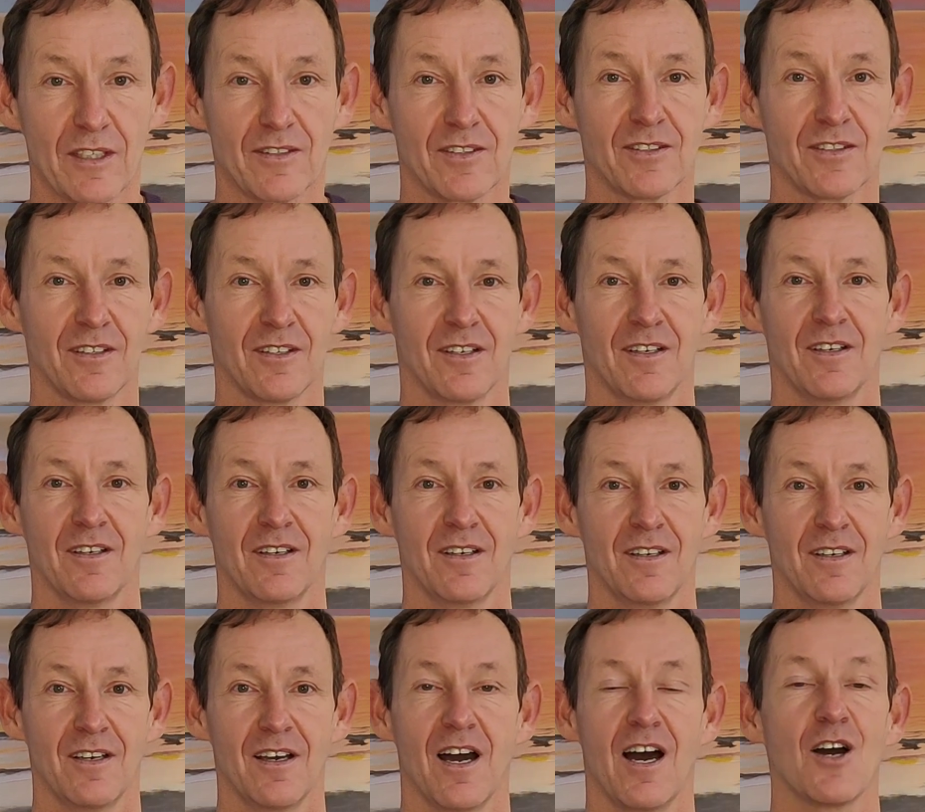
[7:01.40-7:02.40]
it.
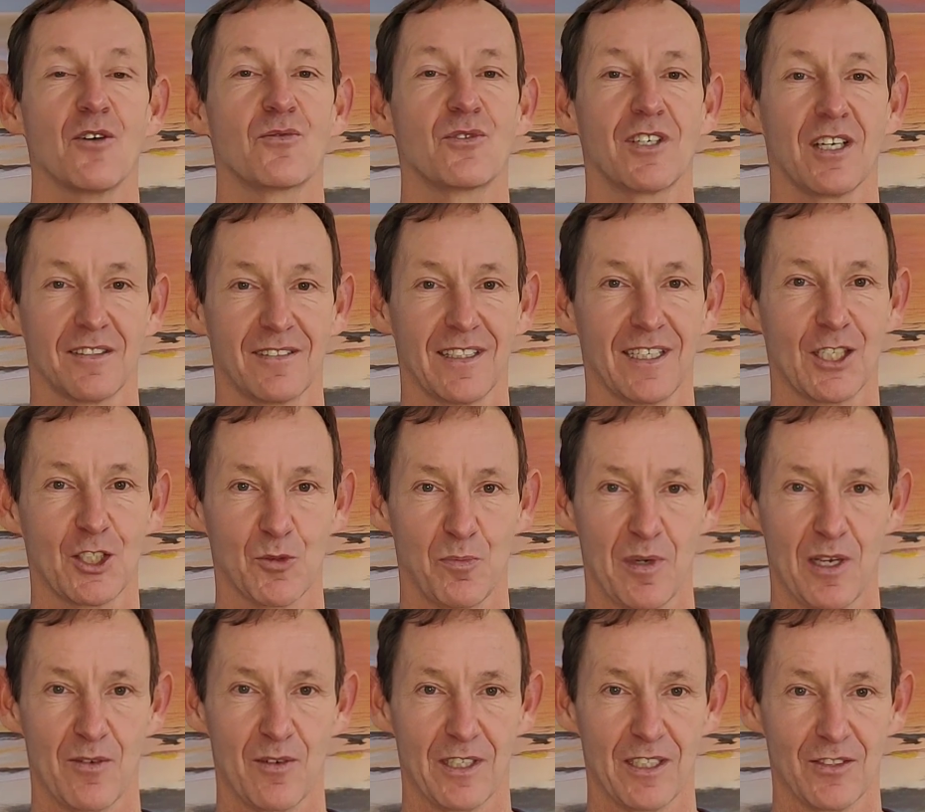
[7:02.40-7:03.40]
I've got that
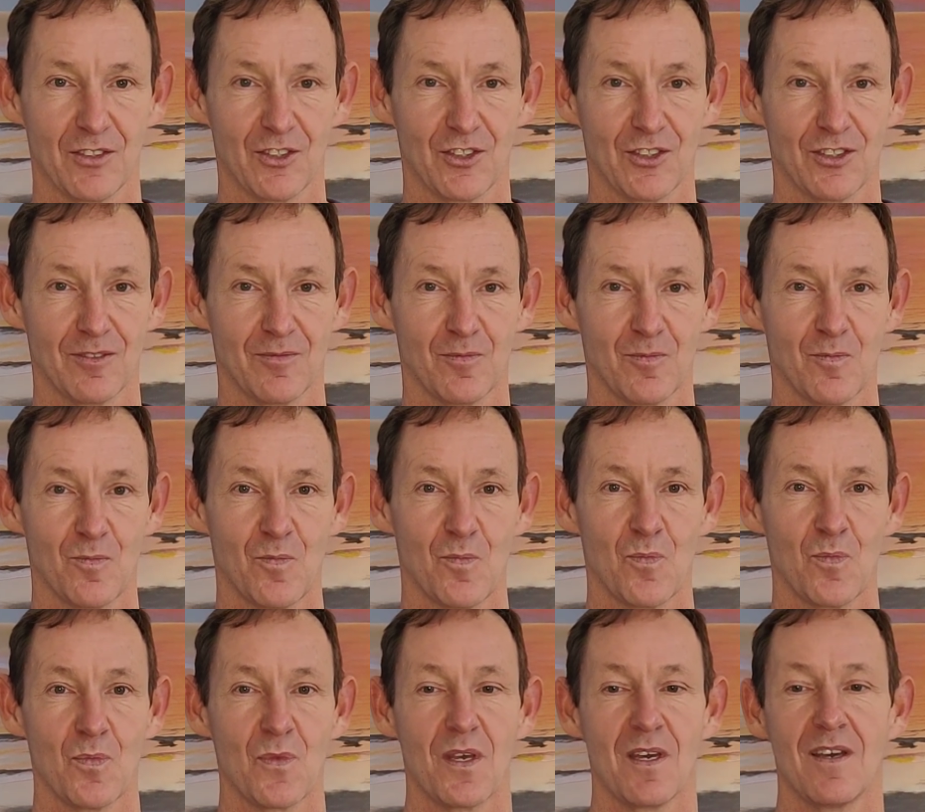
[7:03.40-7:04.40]
experience.
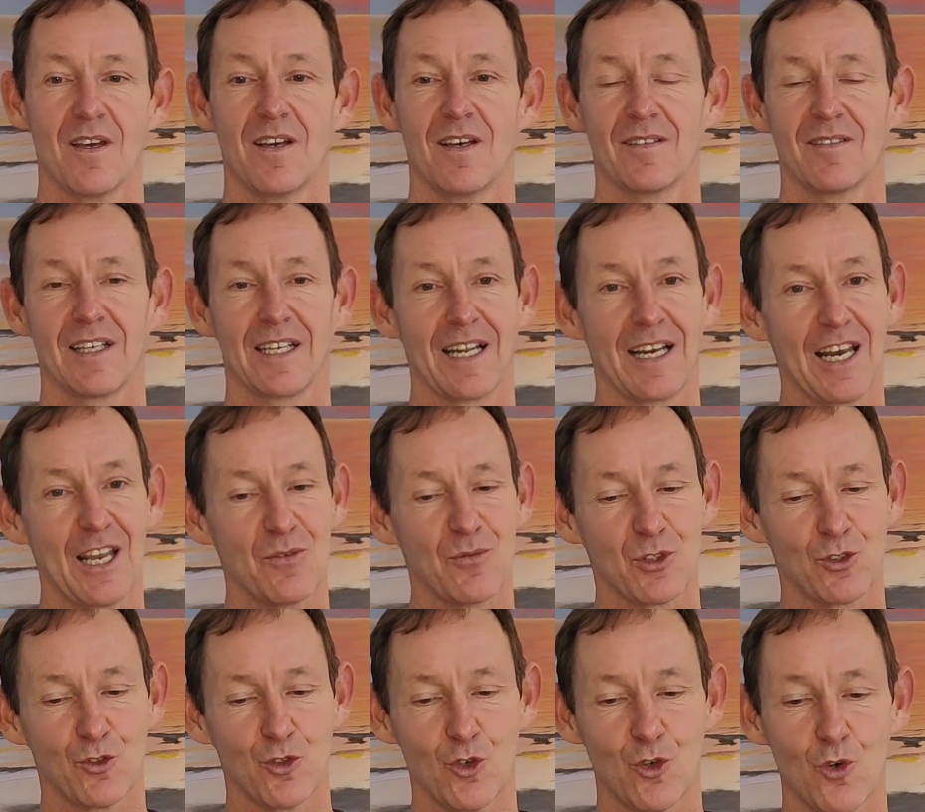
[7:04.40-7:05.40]
Then in
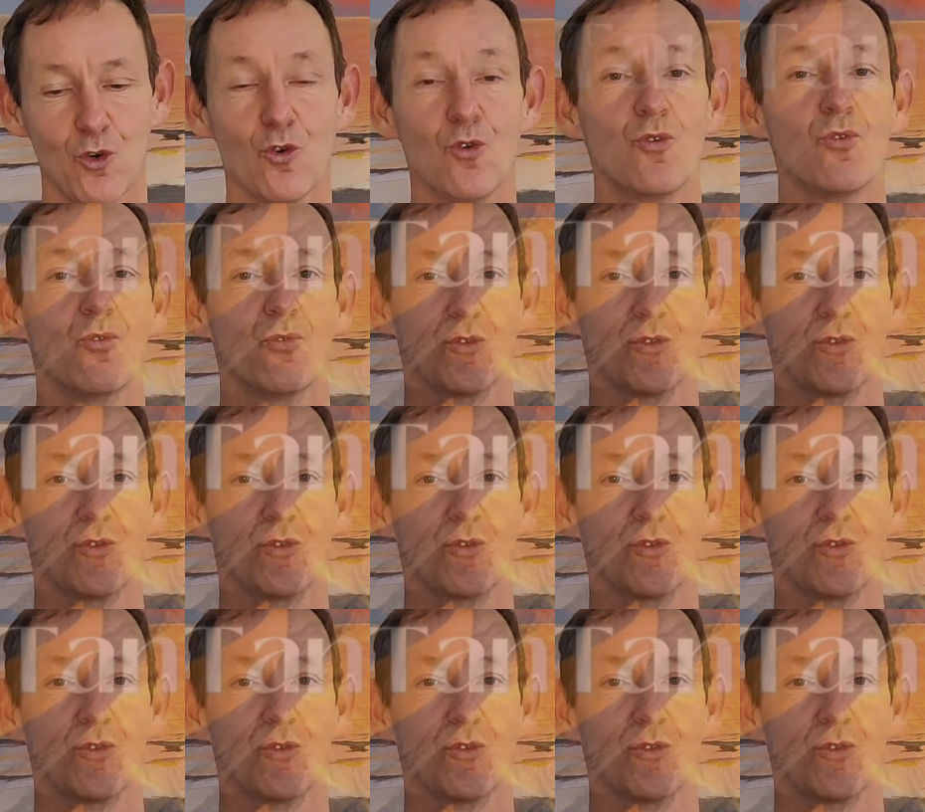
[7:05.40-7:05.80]
level 2,